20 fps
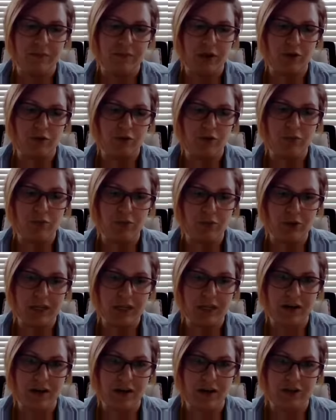a group
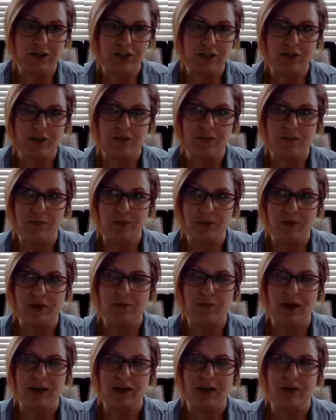reading on Judy Moody
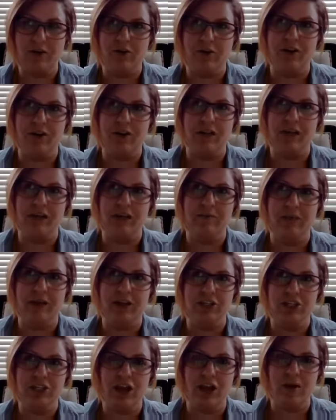right now, currently at my
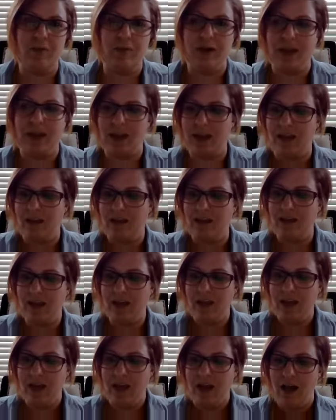job. And
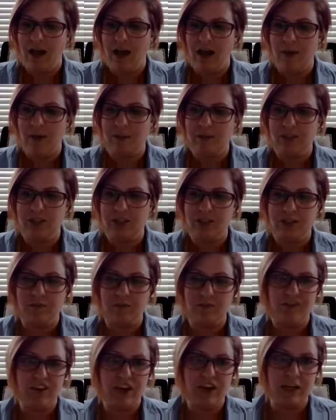it's just
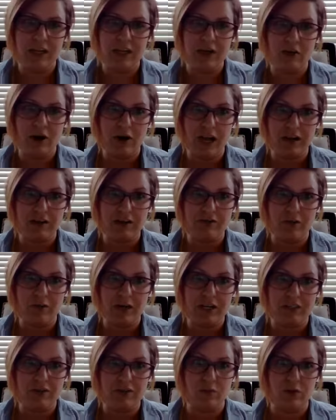some fun interactive
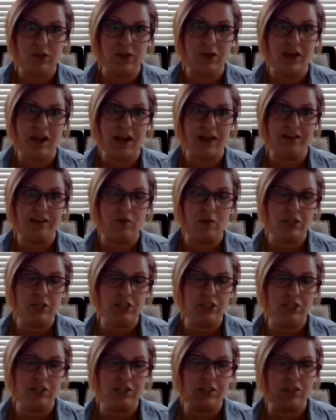ways that we could ask
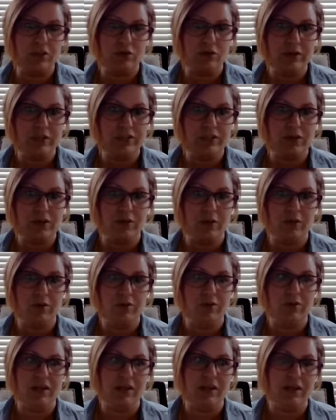questions and quiz on what
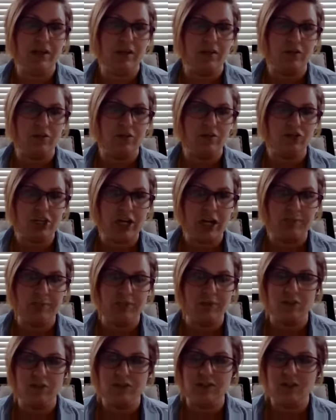we're reading in those
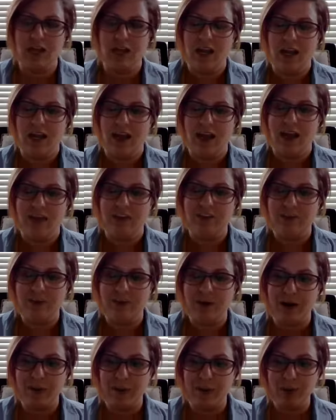chapters. And so
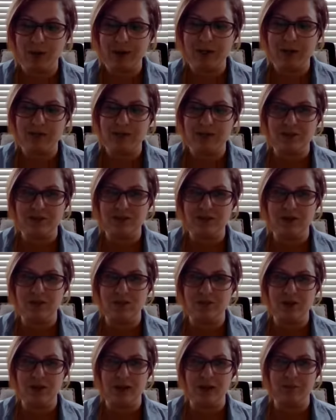when I pulled it up
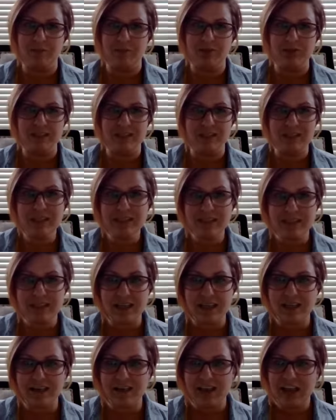to present
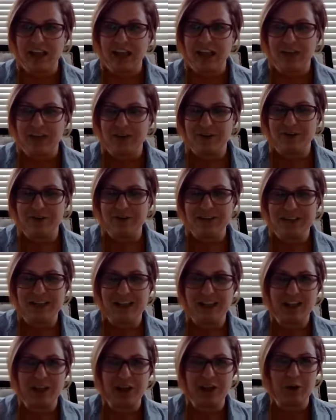it, there was
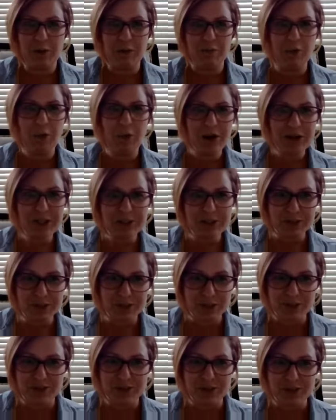a little
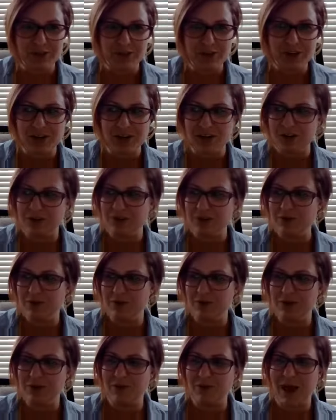pointer that you can use
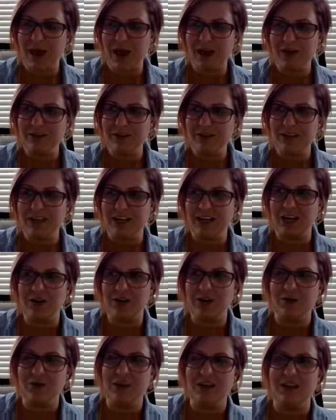with your mouse. And I
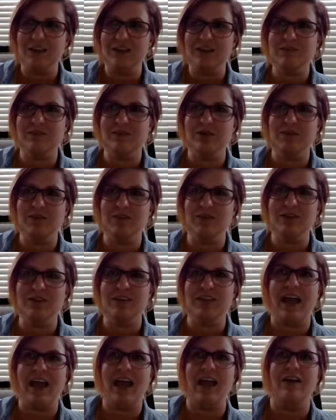know that smart
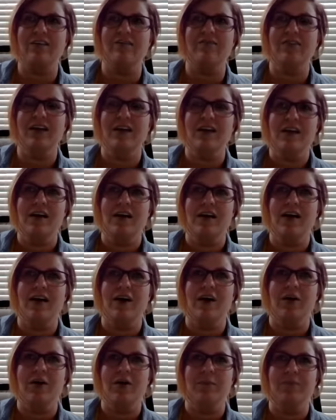boards have
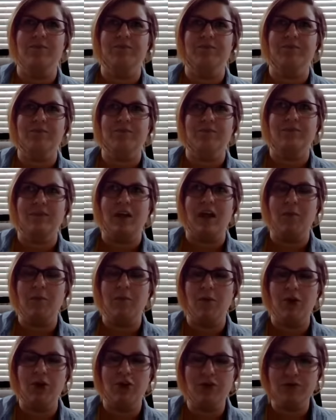a
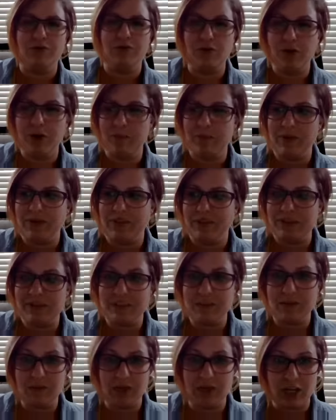marker for it, but this is
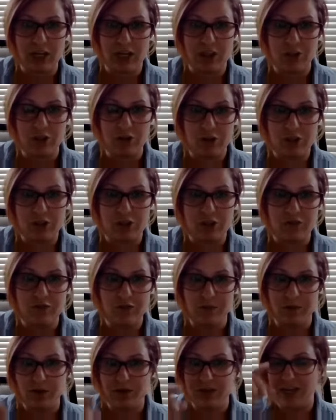something you could do
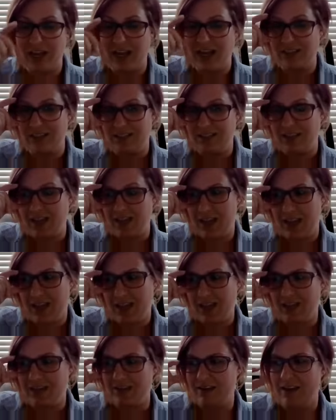from your desk.
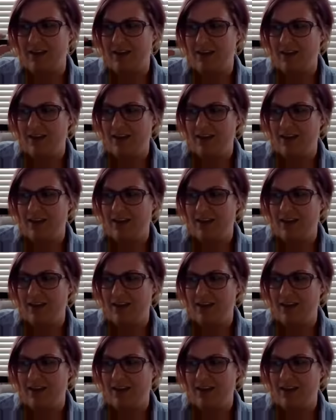And